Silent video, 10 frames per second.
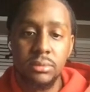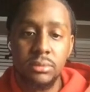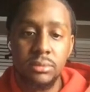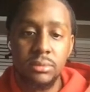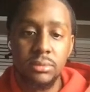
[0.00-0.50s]

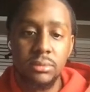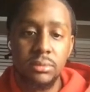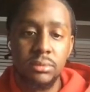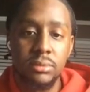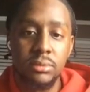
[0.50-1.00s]

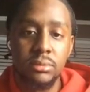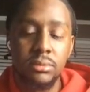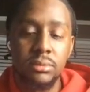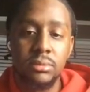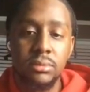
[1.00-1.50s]

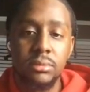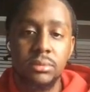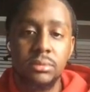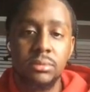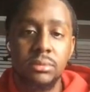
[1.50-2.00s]

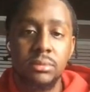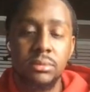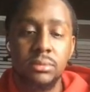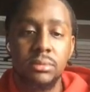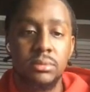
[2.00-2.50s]

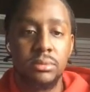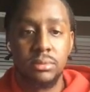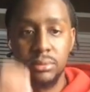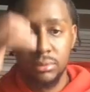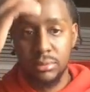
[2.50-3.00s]

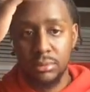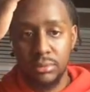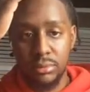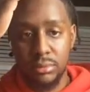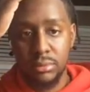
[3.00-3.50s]

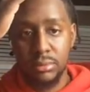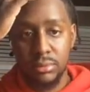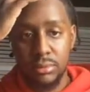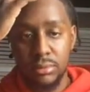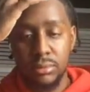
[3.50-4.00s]

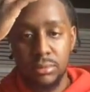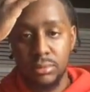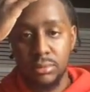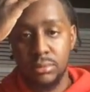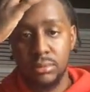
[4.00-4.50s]

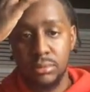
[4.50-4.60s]
(silent)